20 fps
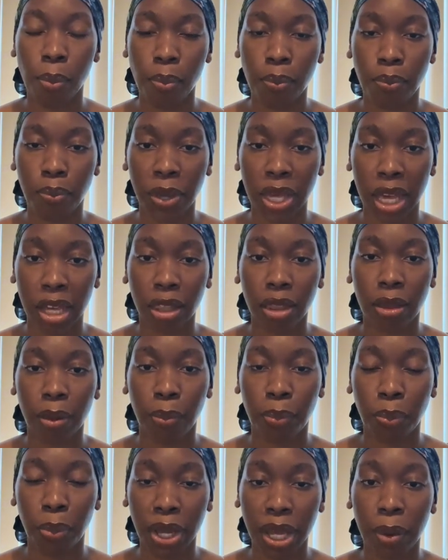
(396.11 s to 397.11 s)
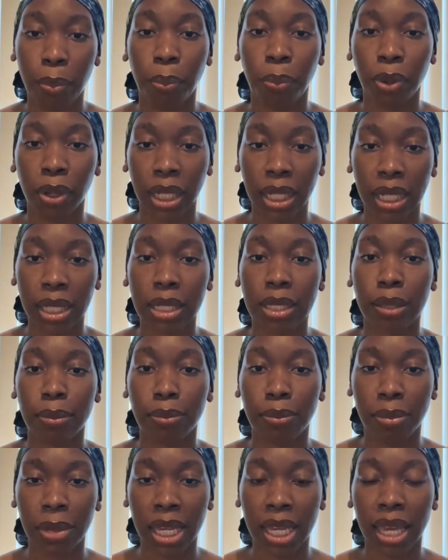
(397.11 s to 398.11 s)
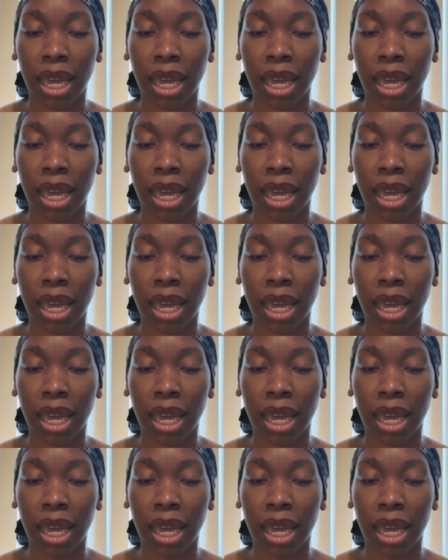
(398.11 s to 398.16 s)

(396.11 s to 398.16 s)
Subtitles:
be a bully to me